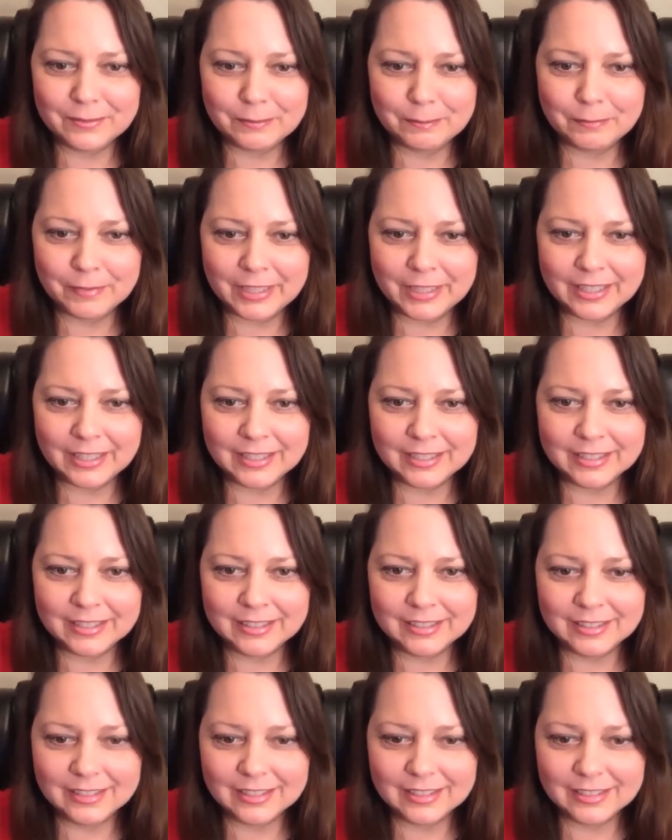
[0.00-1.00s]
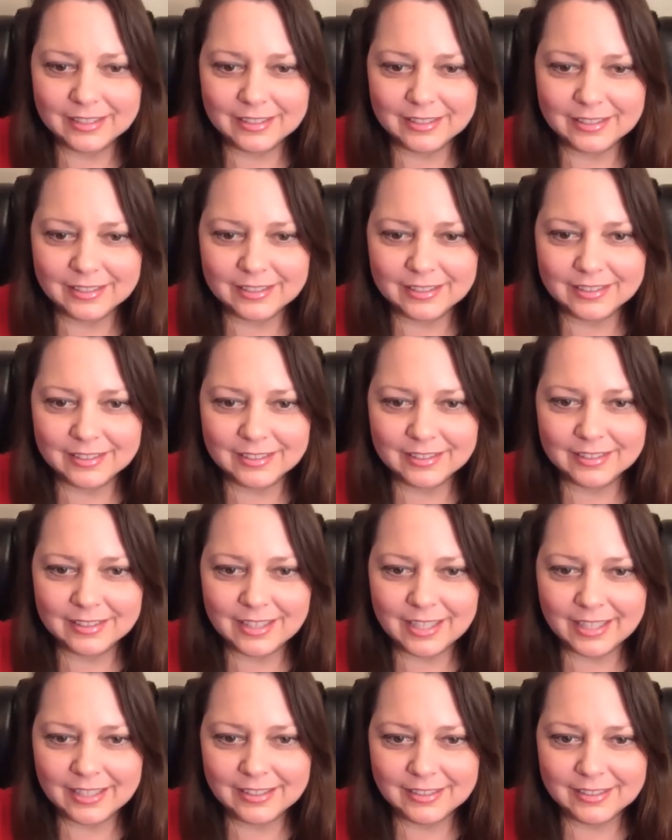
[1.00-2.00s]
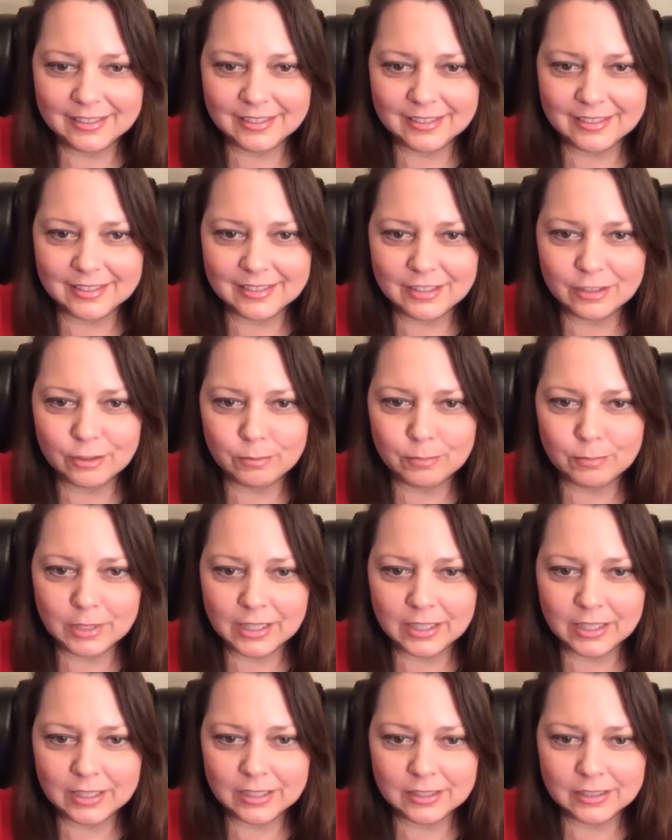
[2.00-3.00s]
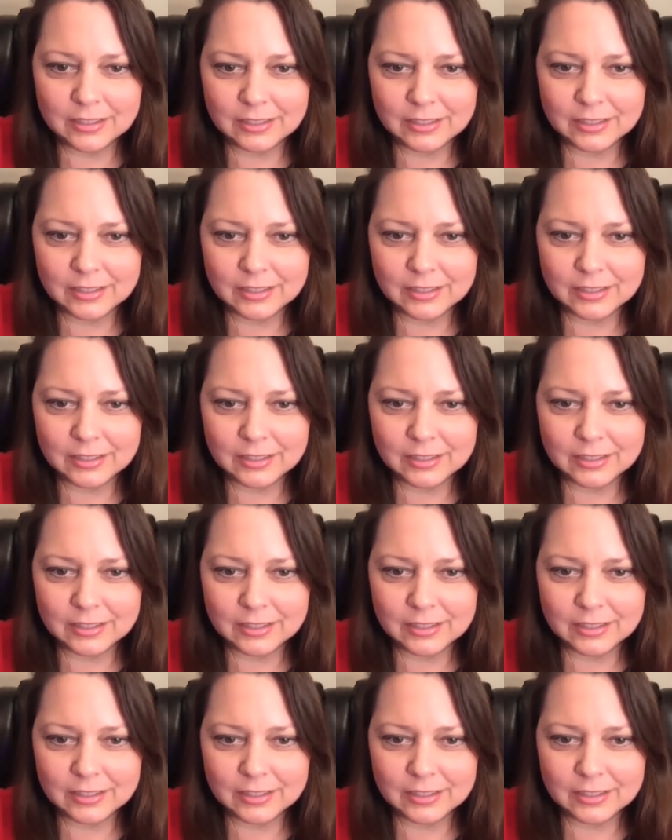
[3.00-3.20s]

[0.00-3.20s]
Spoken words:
being nice to me.